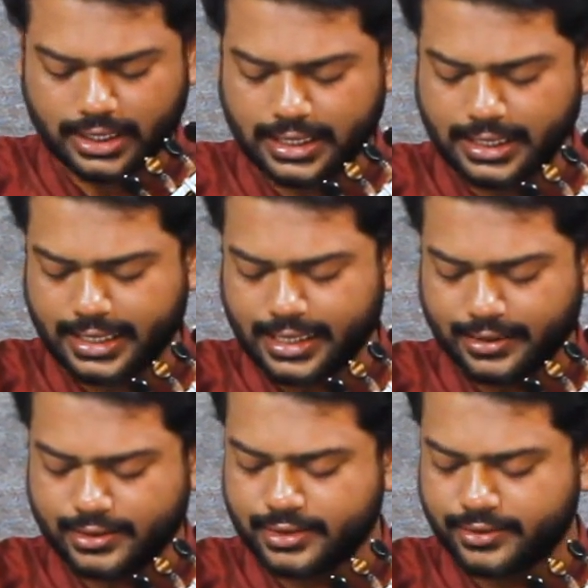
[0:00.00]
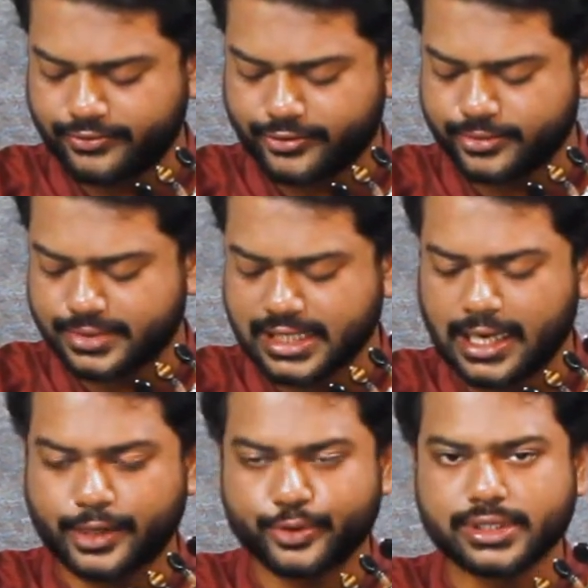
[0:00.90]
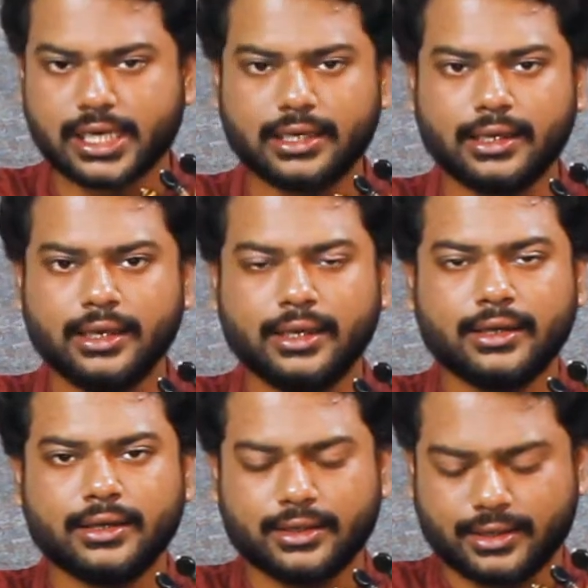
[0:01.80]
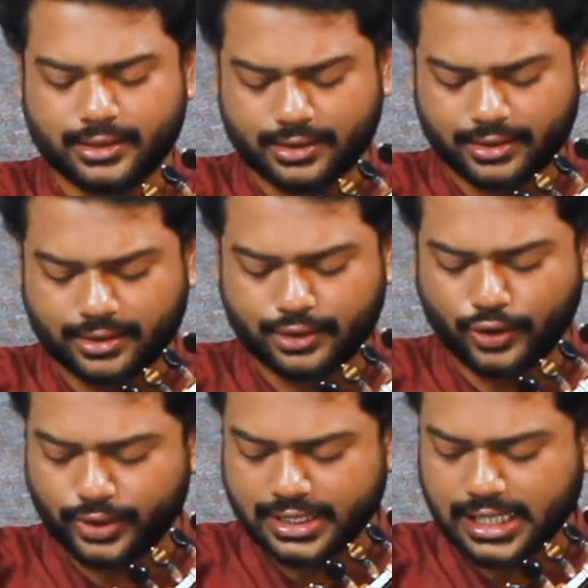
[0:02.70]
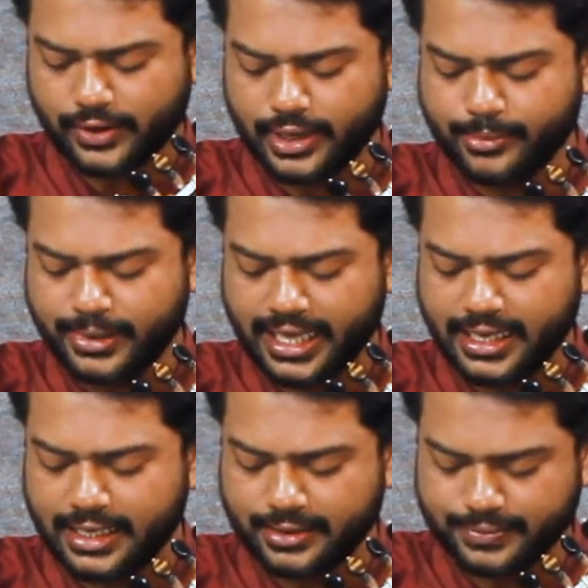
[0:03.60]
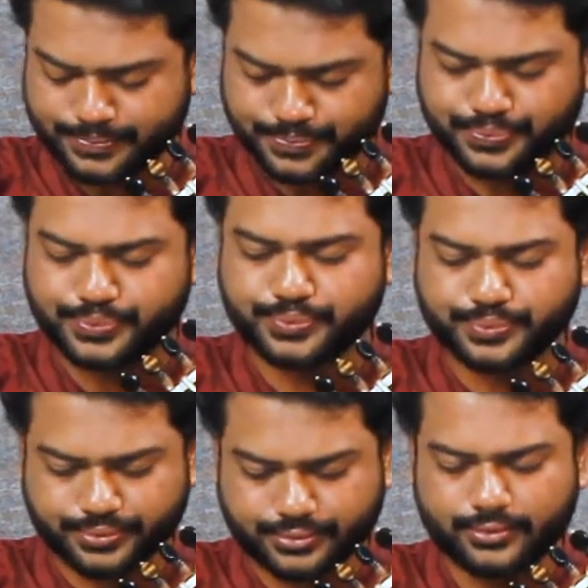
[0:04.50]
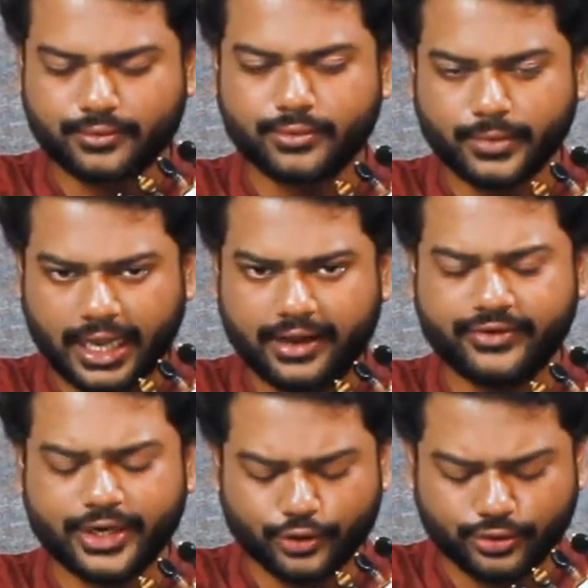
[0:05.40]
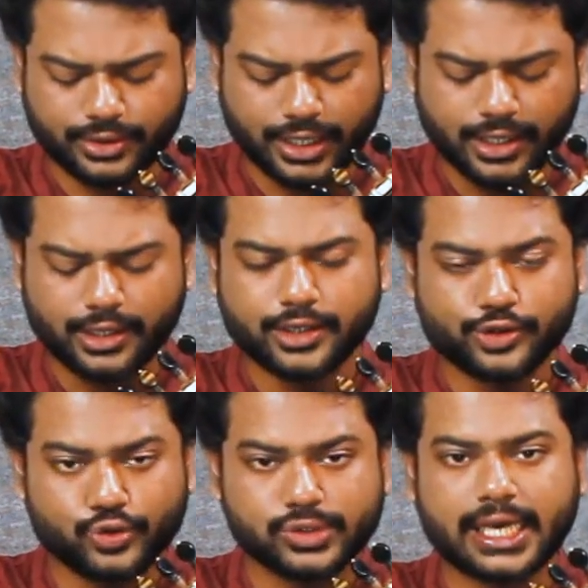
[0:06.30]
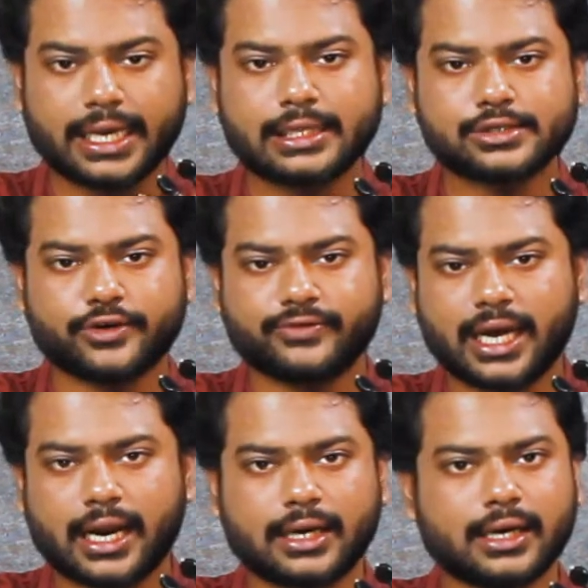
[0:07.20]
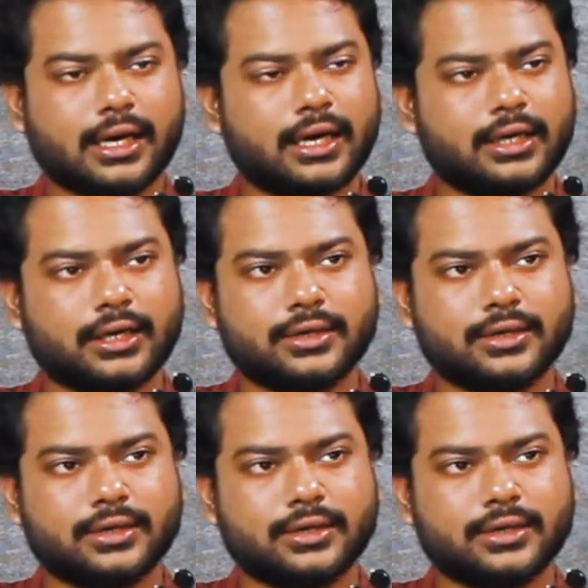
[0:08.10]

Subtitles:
Again from sa to sa. Notice how I'm playing every note, 2 cycles of da ra da da da.